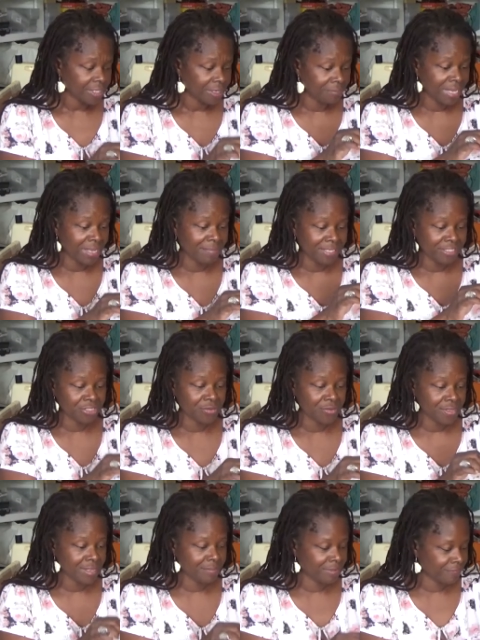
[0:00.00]
maybe do
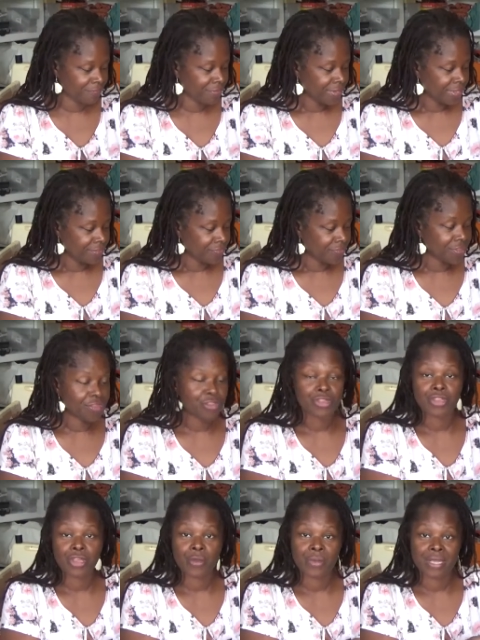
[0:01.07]
some of the
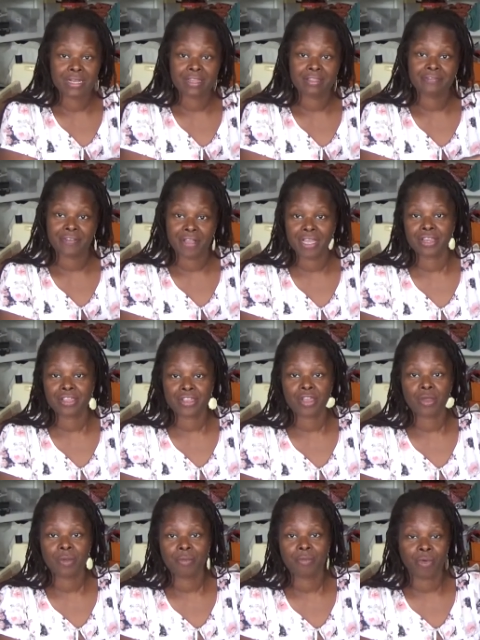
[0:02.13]
sewing, the finer
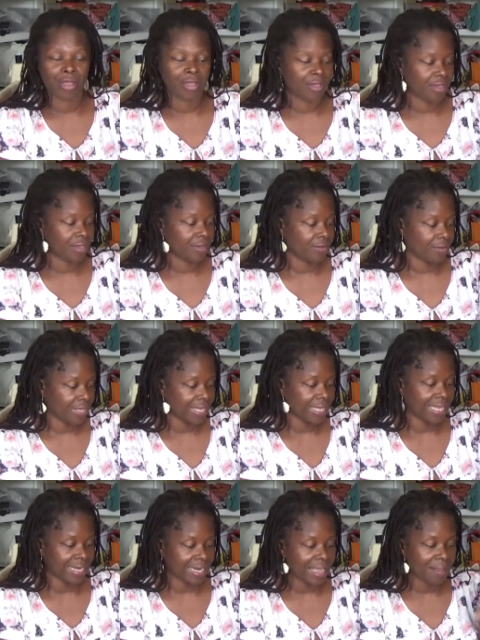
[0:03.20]
sewing work
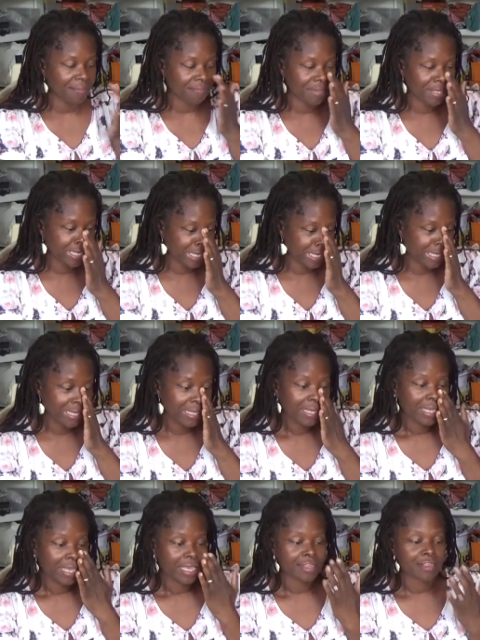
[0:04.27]
in company,
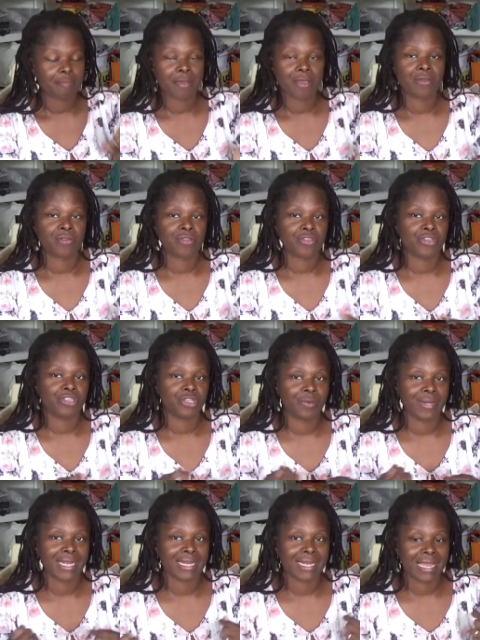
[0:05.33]
as opposed to
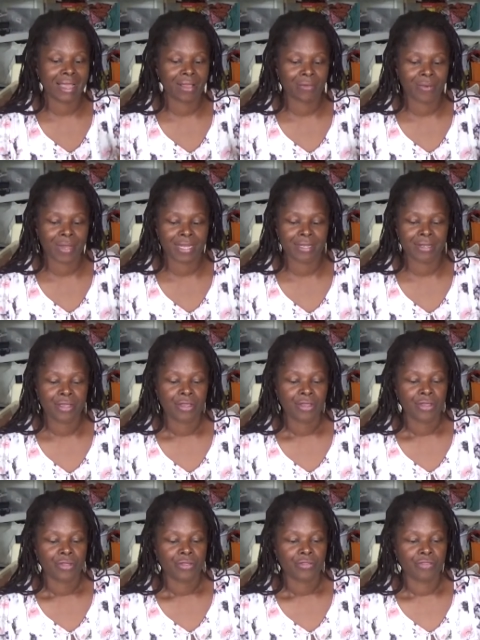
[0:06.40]
doing it now when
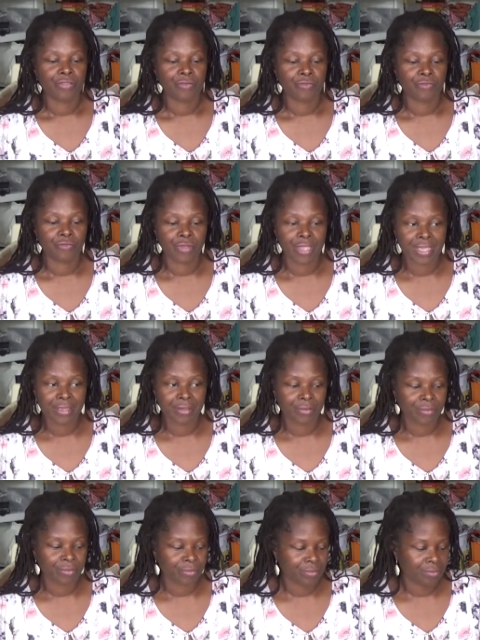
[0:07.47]
the
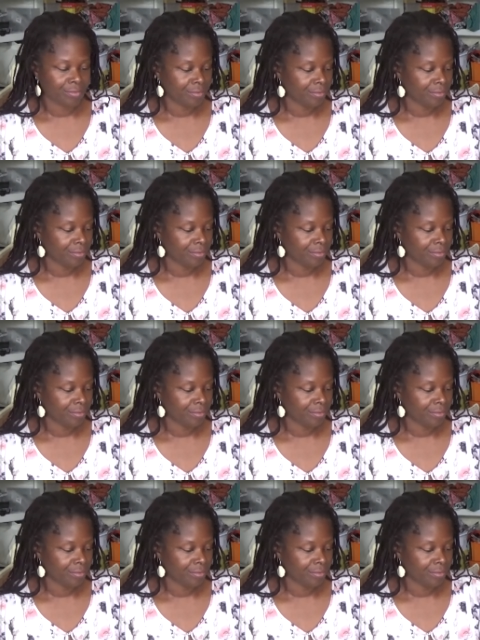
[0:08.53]
real